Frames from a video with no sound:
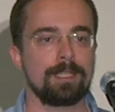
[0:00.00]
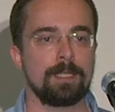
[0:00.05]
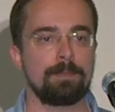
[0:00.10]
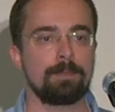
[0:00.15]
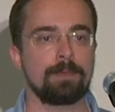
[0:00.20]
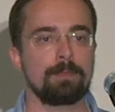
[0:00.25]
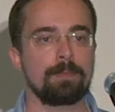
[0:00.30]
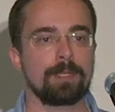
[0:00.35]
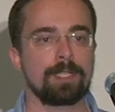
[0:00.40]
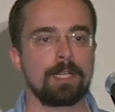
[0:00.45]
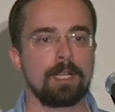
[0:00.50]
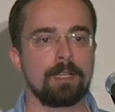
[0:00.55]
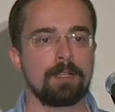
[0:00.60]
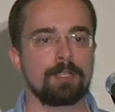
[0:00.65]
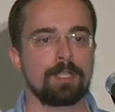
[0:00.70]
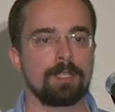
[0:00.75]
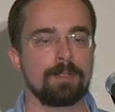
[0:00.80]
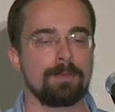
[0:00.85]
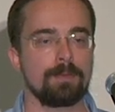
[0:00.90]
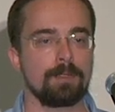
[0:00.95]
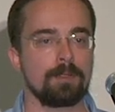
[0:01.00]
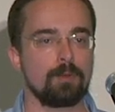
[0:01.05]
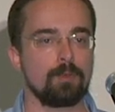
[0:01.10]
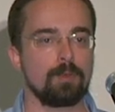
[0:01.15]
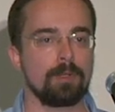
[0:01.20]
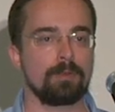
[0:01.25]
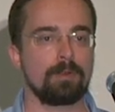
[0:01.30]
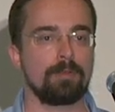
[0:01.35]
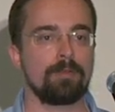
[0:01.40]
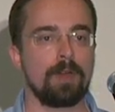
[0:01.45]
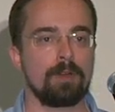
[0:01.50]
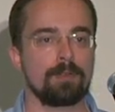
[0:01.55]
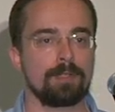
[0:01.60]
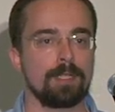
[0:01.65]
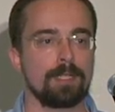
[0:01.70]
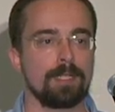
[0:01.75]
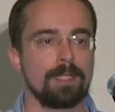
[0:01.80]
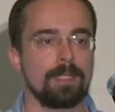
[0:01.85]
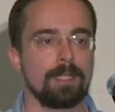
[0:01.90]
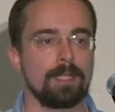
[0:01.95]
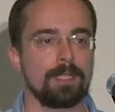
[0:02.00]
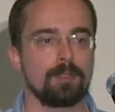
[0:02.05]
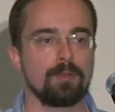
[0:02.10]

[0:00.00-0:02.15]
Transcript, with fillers: DeePathology. We were founded in uh,